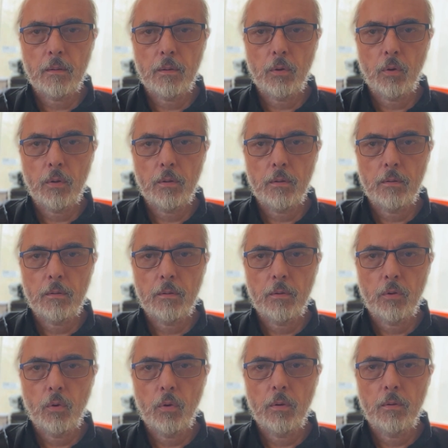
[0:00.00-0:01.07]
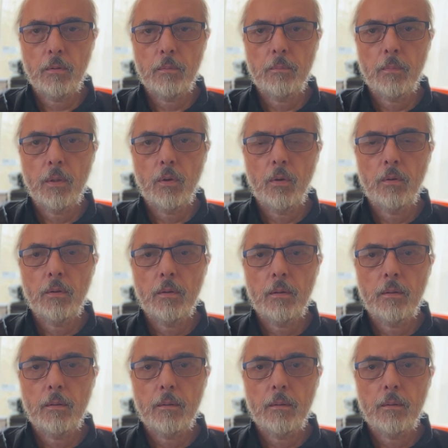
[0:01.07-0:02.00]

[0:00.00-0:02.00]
Gone, beyond,